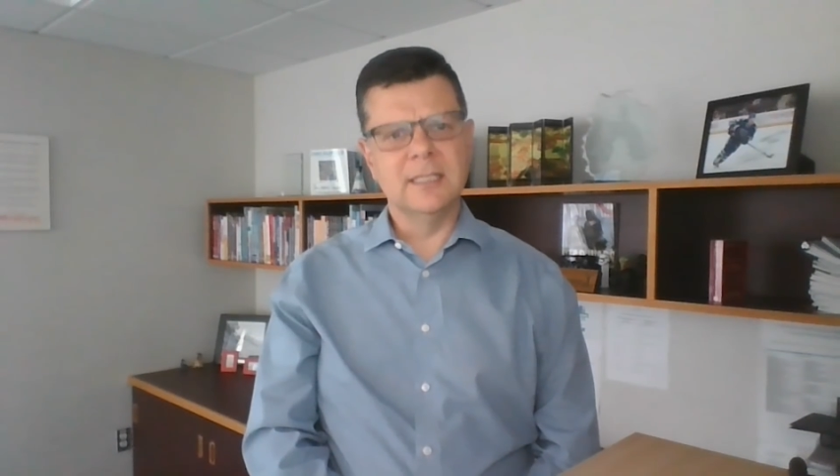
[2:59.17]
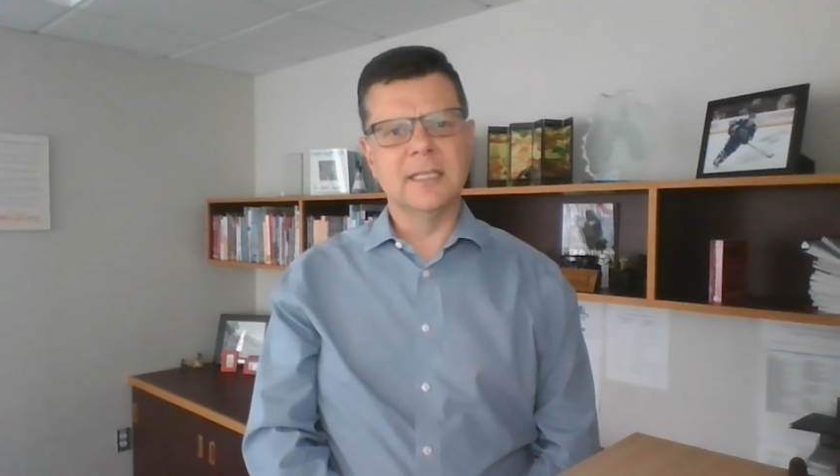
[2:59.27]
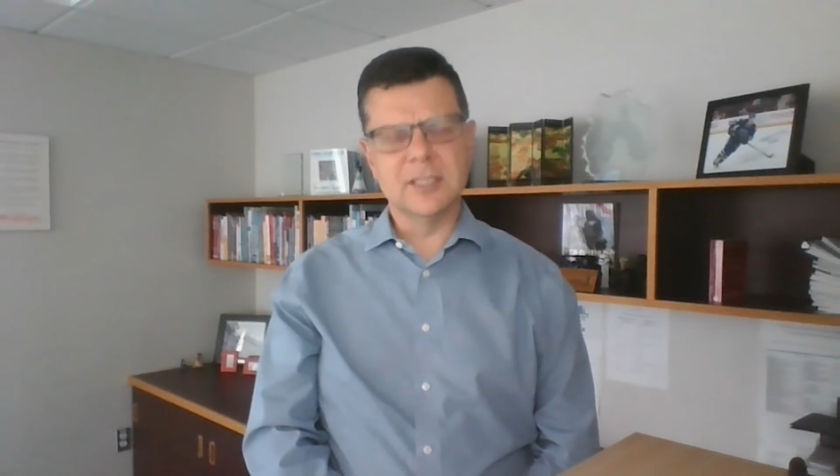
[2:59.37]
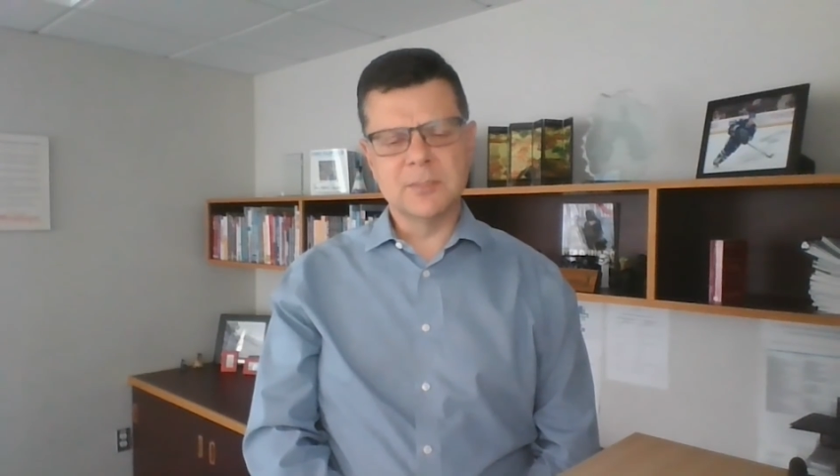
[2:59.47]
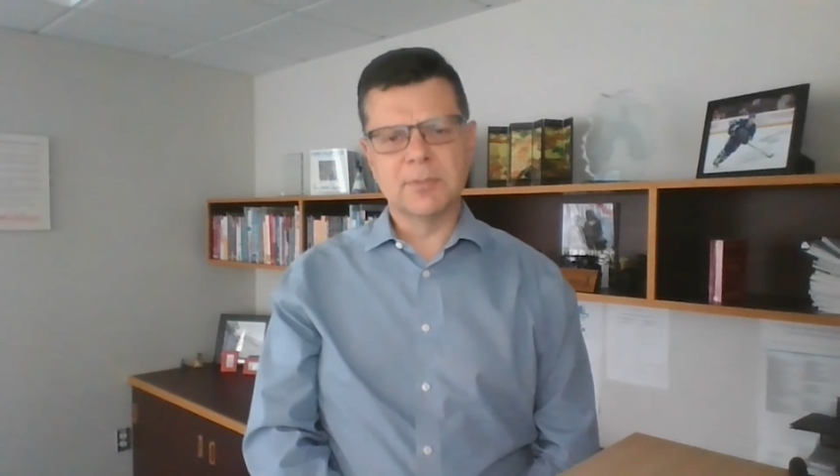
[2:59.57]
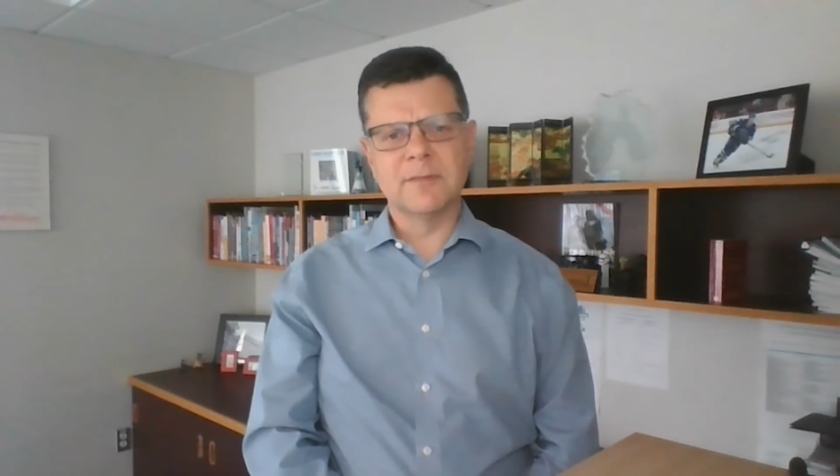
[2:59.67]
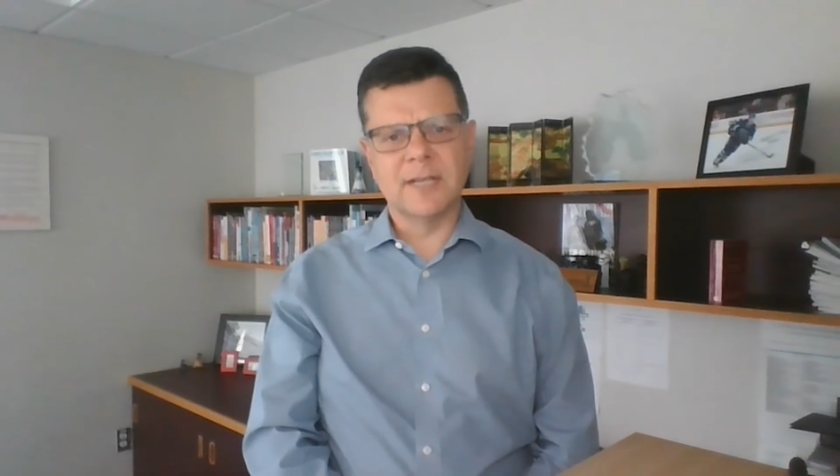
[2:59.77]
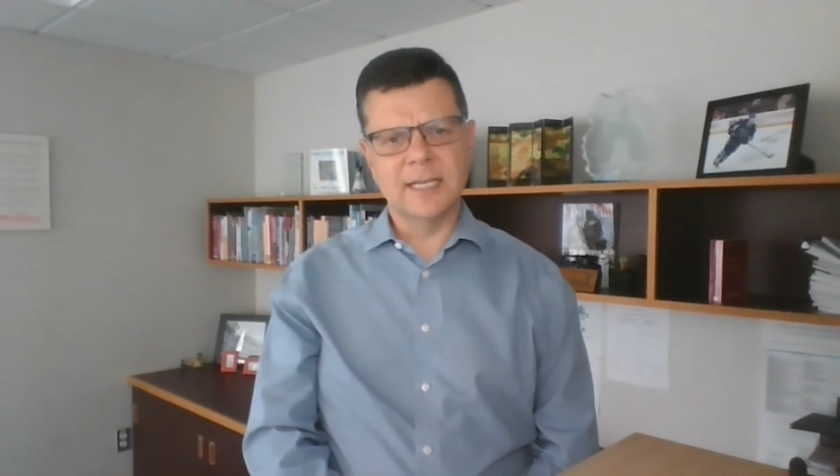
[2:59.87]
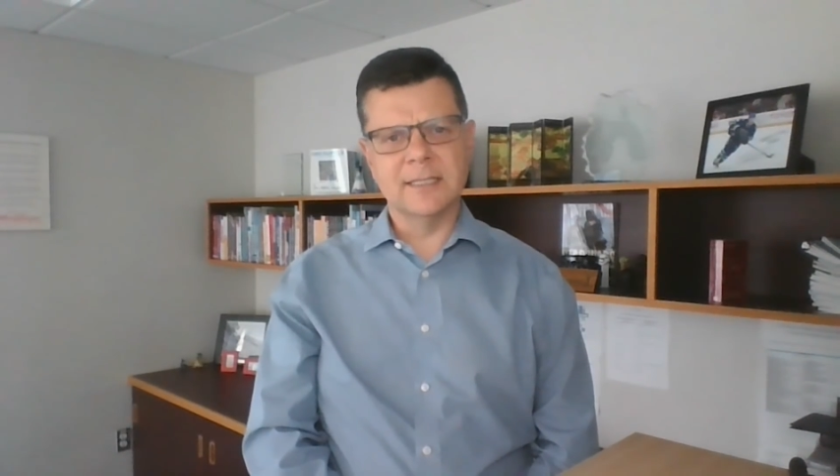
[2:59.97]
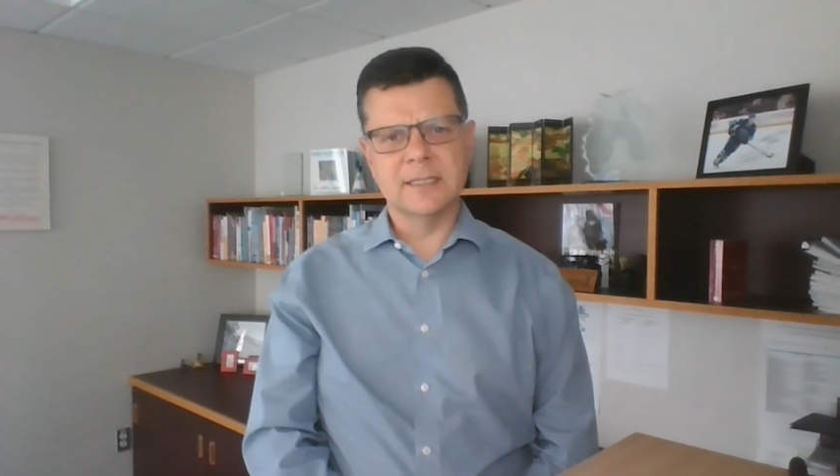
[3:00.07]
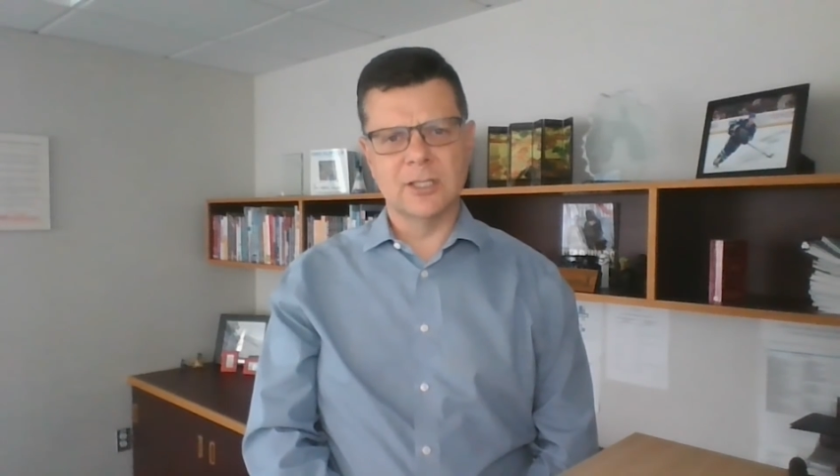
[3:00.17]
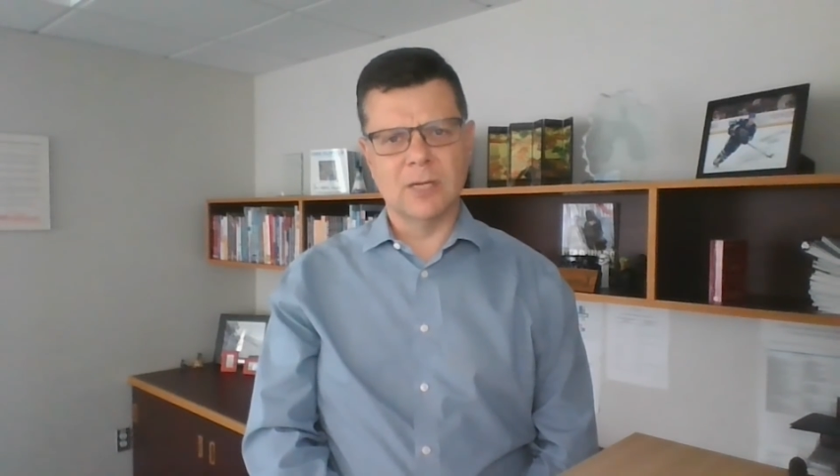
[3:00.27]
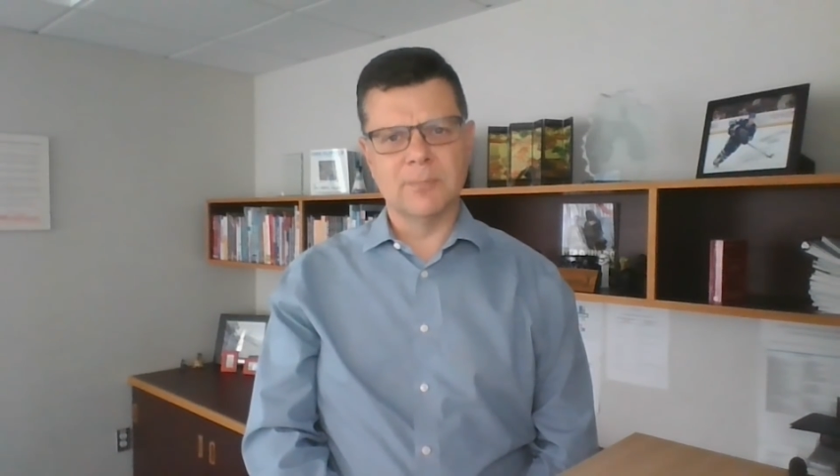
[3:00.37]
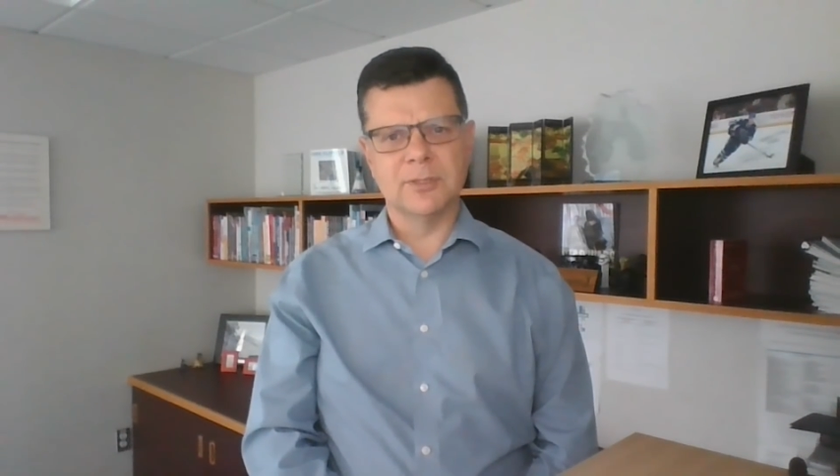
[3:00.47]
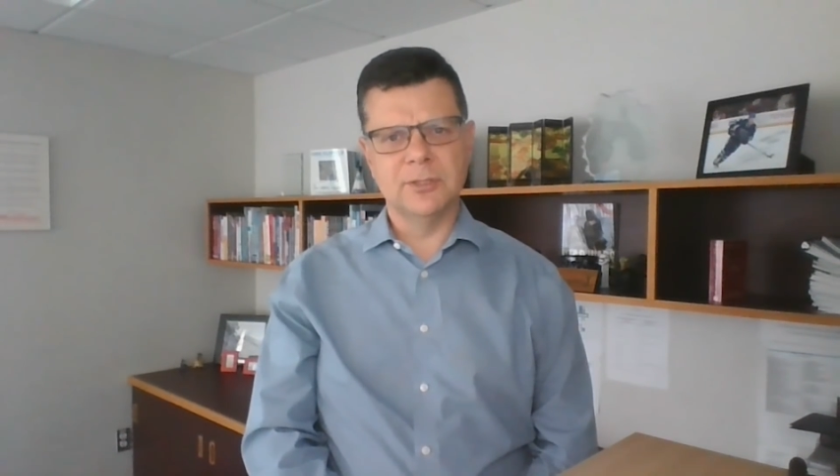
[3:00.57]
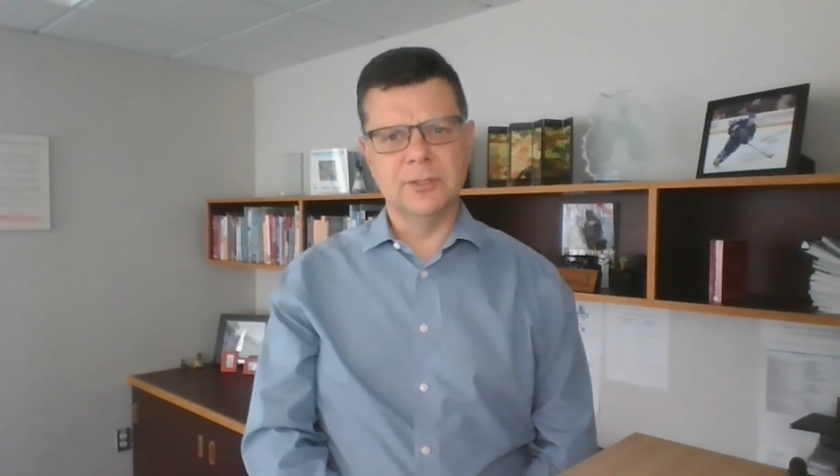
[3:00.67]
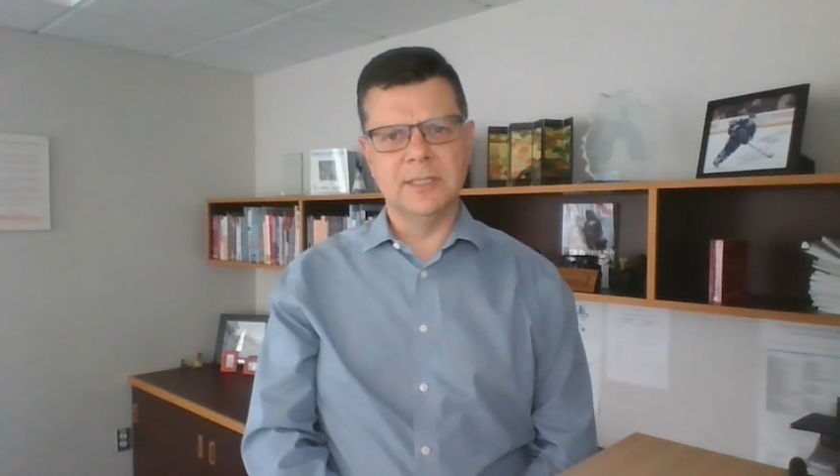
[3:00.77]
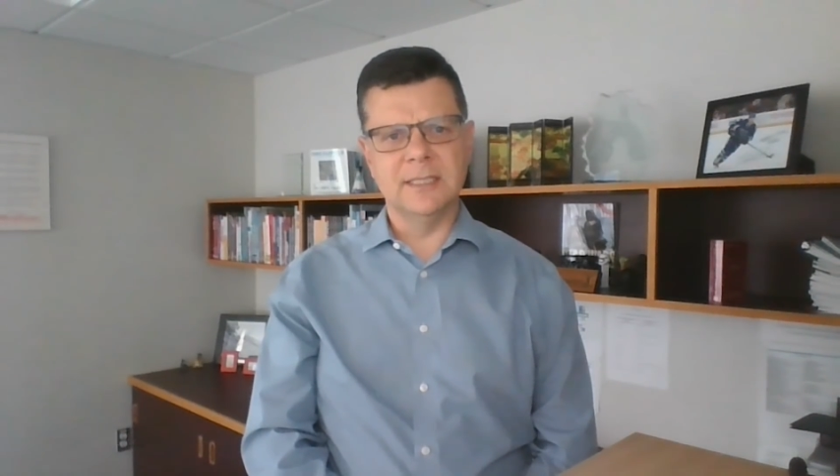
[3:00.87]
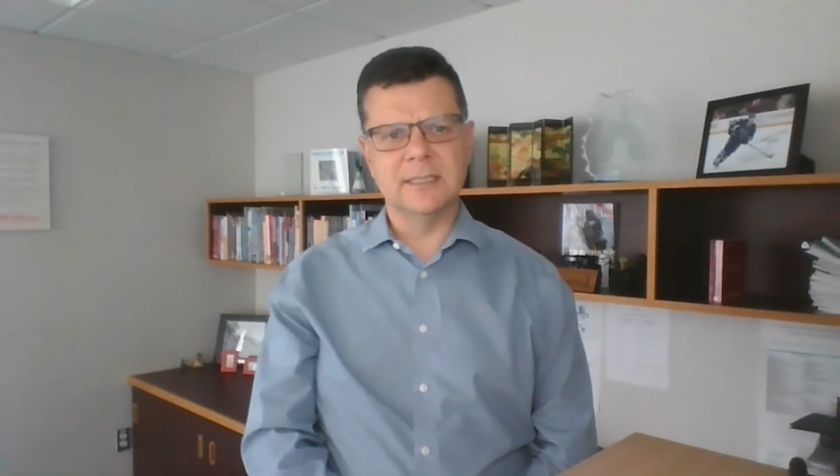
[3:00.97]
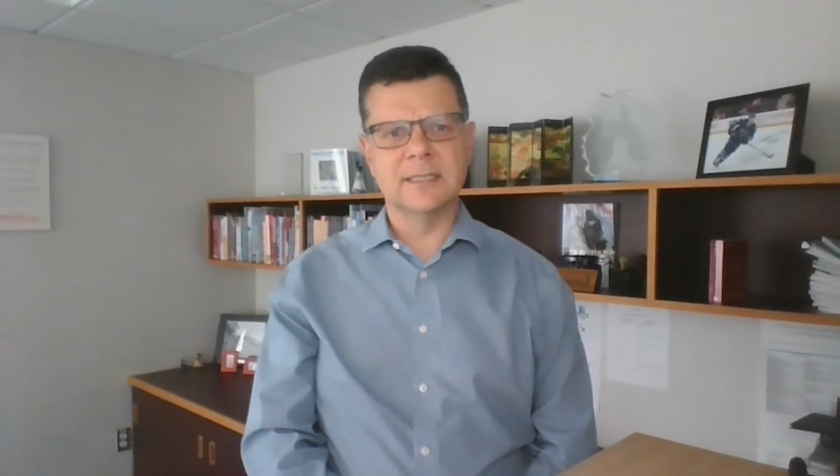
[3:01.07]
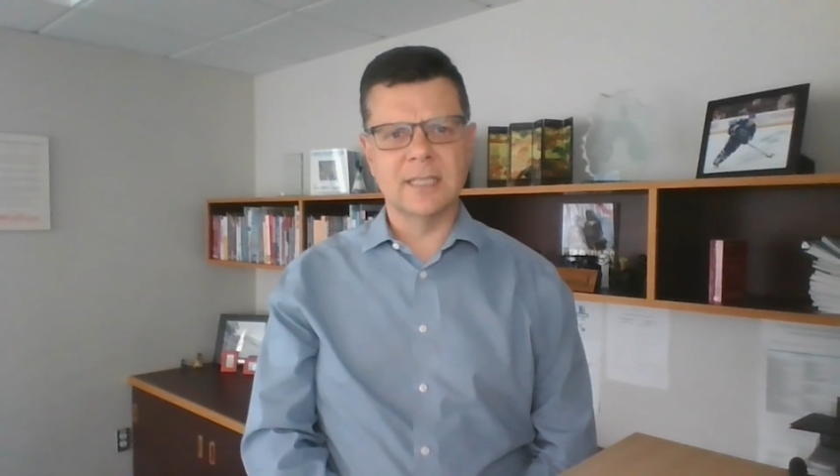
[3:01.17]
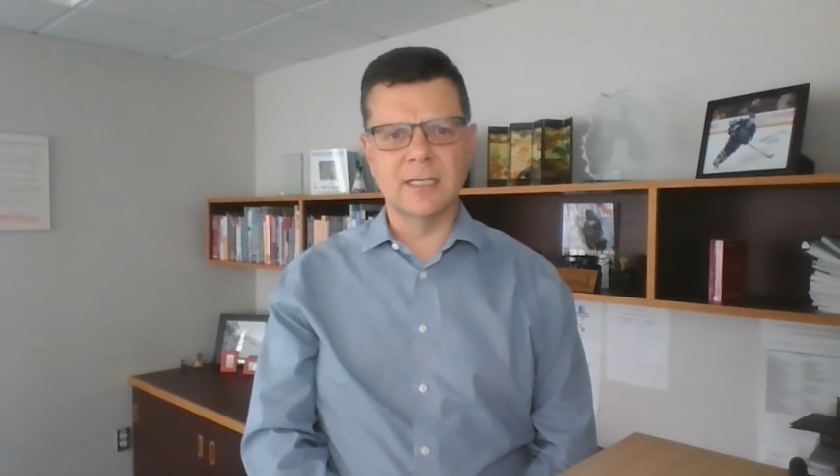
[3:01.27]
it does provide us an opportunity to